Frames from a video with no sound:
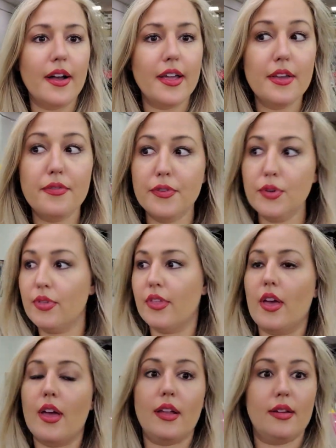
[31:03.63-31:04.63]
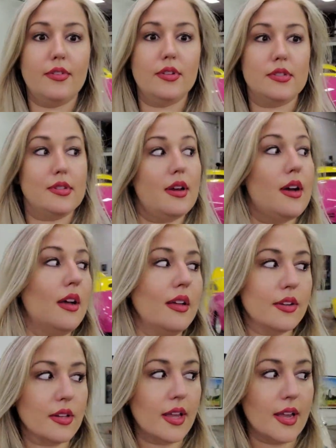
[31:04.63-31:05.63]
if you saw,
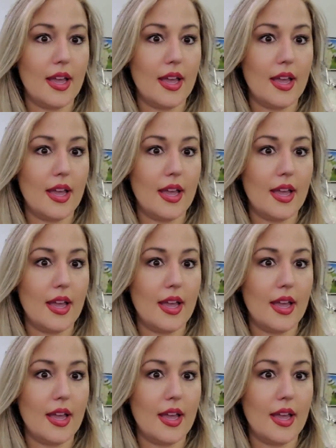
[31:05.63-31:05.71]
you're like,